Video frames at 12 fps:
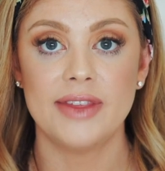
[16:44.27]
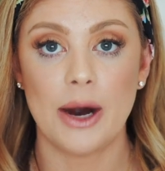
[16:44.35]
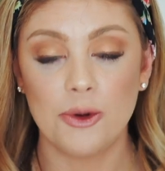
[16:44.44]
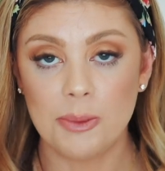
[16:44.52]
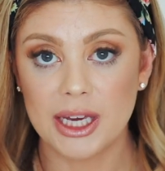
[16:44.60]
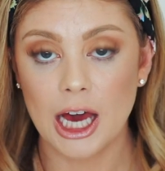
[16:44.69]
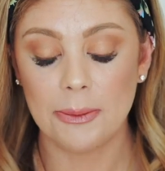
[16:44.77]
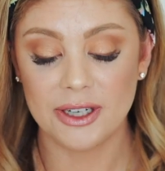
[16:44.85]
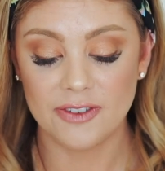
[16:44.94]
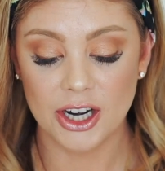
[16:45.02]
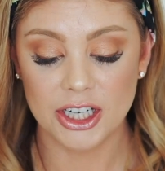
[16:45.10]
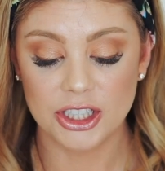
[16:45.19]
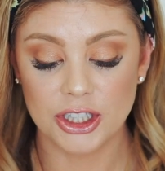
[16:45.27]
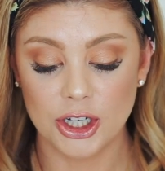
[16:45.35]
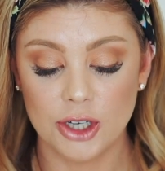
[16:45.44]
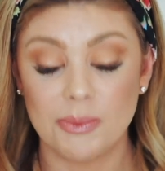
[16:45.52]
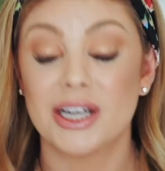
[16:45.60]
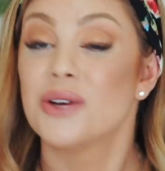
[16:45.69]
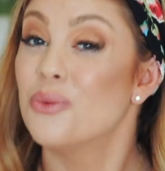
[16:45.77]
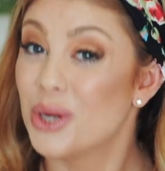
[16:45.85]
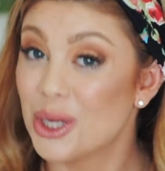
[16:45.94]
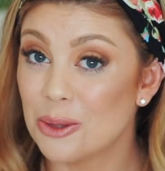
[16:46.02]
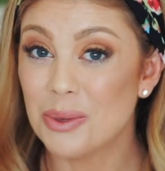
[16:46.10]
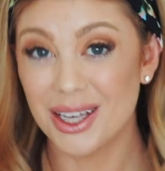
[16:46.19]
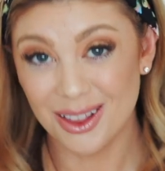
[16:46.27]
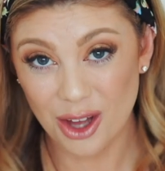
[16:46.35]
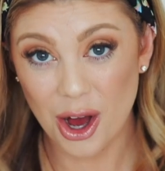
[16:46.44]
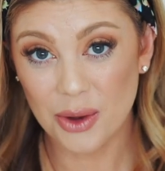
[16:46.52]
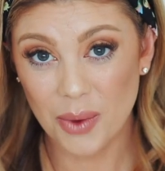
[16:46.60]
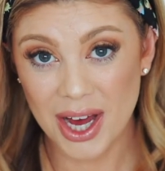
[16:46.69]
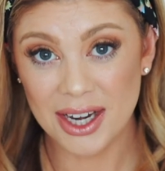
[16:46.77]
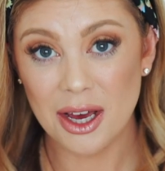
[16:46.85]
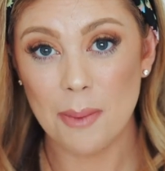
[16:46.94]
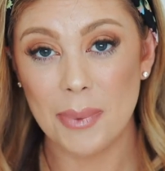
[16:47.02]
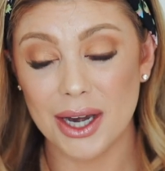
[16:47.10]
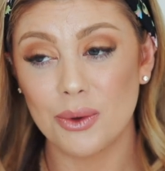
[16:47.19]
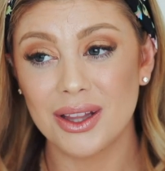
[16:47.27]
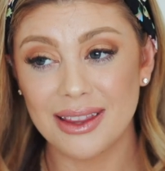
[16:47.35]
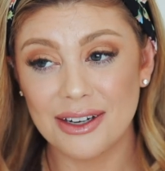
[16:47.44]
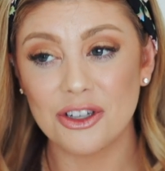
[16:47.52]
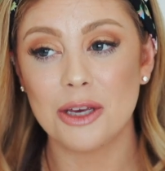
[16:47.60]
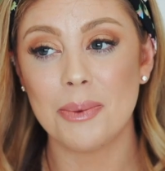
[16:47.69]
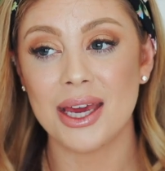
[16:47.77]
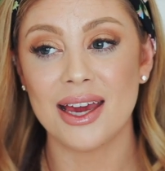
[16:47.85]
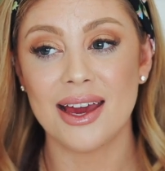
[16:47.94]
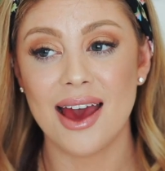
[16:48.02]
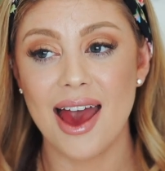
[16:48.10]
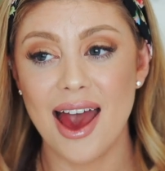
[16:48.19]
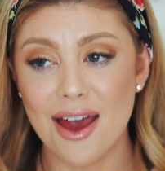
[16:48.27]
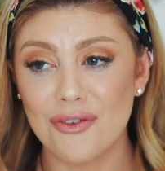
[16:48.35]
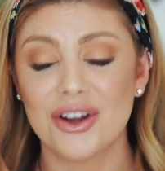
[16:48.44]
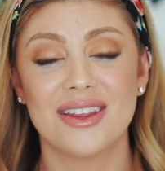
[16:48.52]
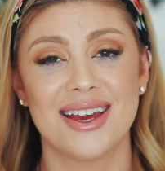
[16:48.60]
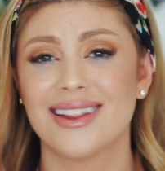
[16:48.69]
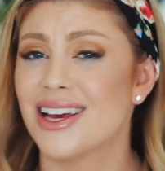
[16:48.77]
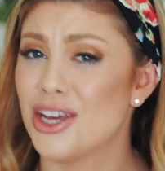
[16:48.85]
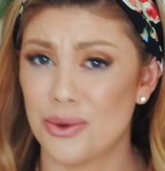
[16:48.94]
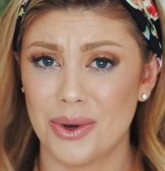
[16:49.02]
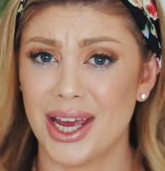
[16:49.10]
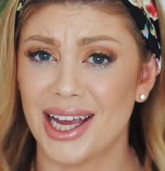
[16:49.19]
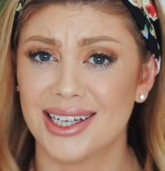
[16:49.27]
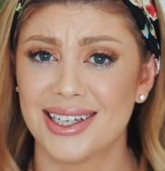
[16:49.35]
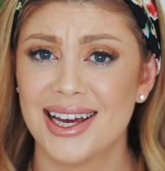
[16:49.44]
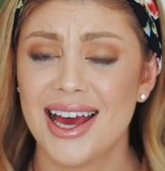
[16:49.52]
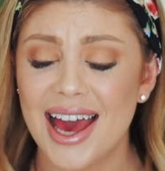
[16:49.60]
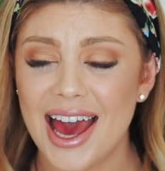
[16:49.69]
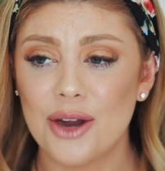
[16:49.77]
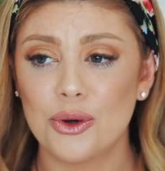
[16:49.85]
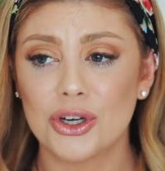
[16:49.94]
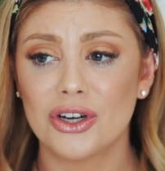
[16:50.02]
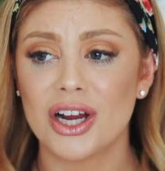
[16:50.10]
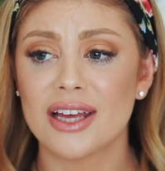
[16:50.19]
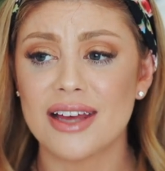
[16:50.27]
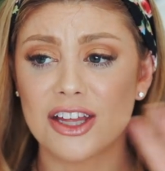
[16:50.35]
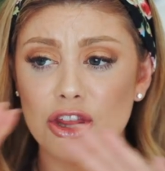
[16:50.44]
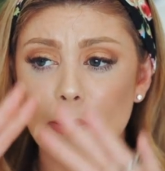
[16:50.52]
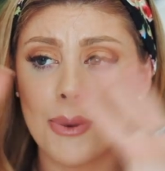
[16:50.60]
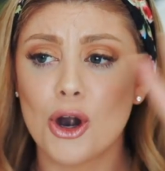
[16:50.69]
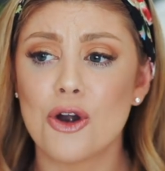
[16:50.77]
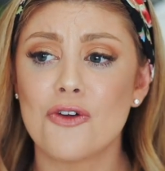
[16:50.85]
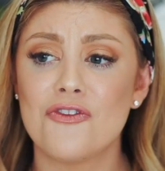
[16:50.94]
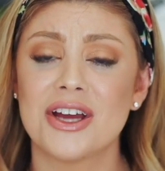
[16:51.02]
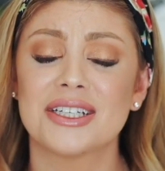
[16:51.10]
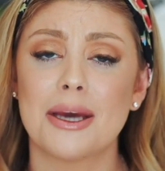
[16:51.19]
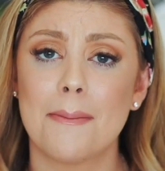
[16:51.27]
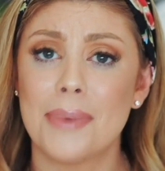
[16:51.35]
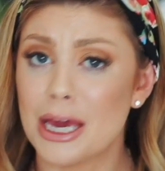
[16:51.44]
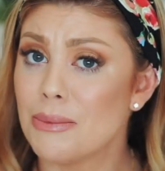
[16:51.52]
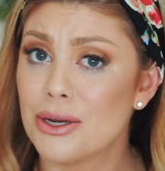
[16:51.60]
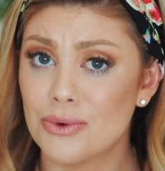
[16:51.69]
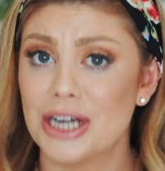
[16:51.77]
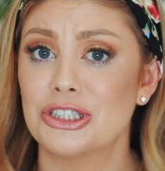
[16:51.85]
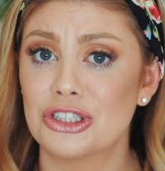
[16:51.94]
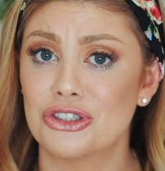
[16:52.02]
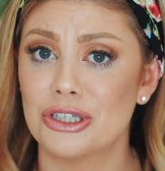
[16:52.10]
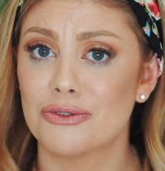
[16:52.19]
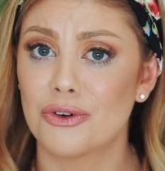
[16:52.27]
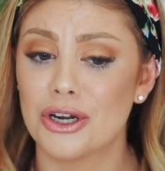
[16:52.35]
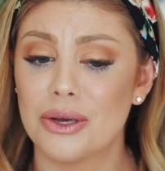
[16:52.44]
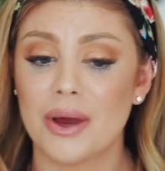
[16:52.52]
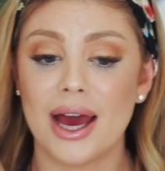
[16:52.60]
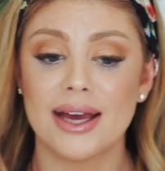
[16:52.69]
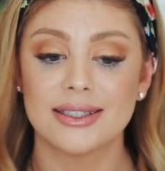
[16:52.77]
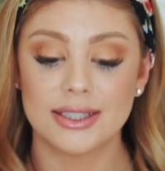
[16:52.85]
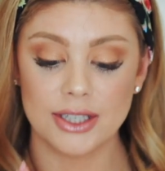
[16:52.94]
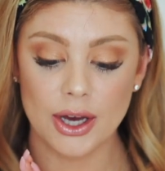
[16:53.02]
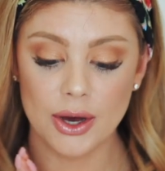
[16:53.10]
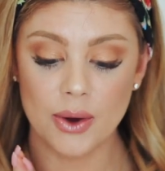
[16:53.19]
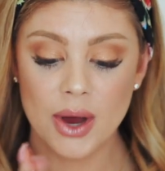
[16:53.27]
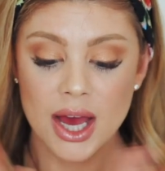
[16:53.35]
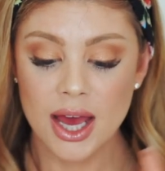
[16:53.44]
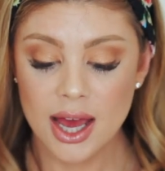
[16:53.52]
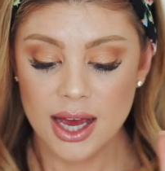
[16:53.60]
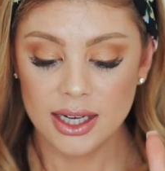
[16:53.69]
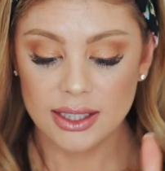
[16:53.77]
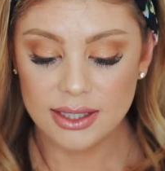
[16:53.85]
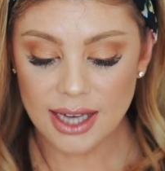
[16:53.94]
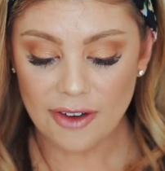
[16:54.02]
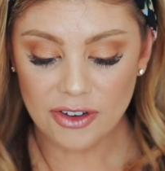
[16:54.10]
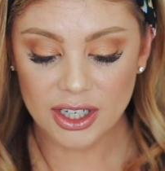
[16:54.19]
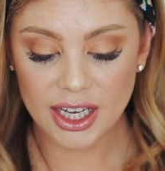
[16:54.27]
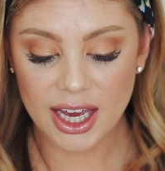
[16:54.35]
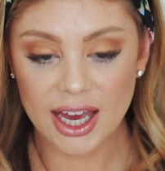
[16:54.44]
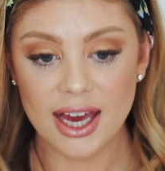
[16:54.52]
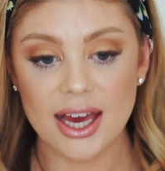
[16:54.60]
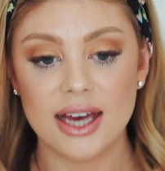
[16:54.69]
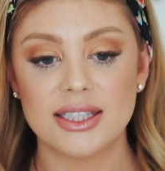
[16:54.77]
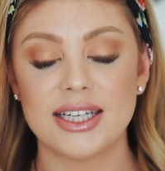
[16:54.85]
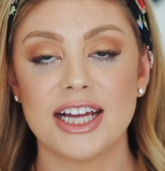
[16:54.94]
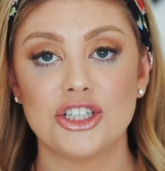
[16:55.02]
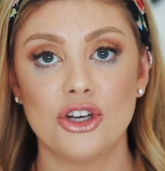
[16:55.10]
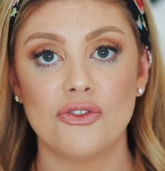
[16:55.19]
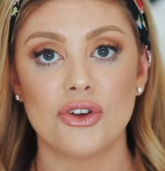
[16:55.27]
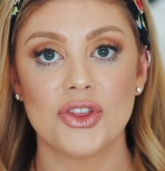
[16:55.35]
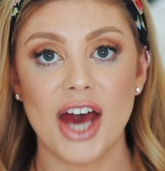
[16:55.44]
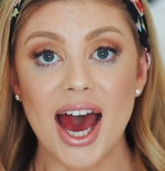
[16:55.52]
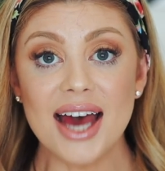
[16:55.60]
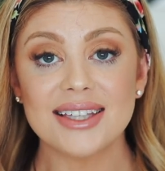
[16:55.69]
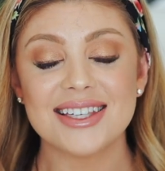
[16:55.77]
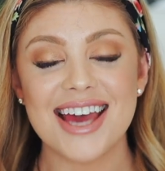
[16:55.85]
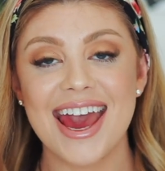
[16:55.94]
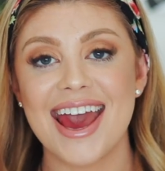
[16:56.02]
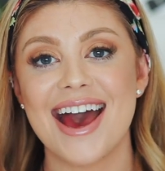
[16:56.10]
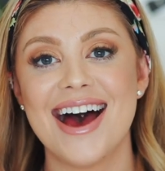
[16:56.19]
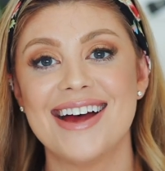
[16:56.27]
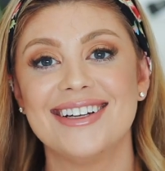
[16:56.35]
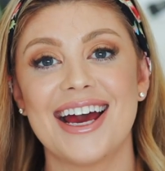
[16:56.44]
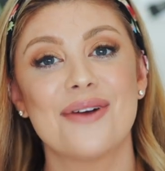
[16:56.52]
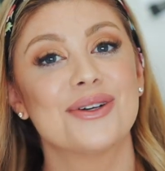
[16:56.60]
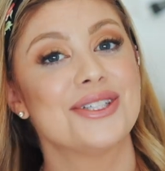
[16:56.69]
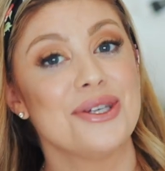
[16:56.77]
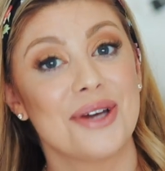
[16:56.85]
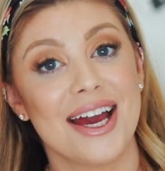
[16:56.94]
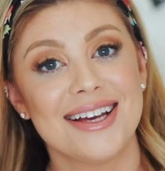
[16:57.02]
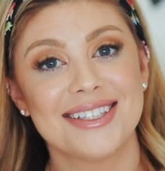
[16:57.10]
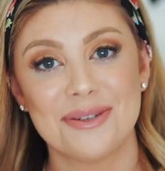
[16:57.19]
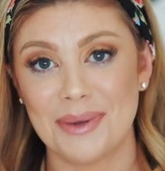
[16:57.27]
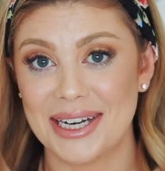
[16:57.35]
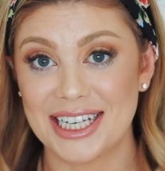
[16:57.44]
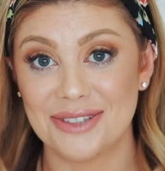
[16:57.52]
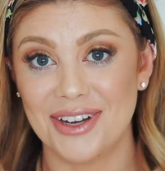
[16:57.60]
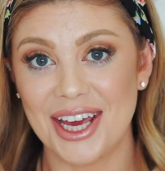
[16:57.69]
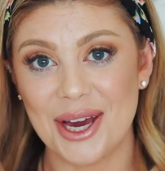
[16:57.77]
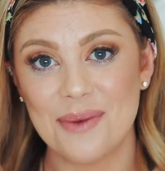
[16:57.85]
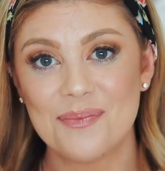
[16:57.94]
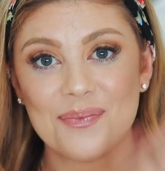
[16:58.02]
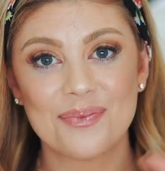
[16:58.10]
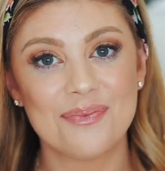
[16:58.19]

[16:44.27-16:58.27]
That will be coming very soon, but it will be a long one, but it will literally be everything that you need. And it will create like the perfect baby registry for you guys. So definitely stay tuned for that and I will see you guys in my next video.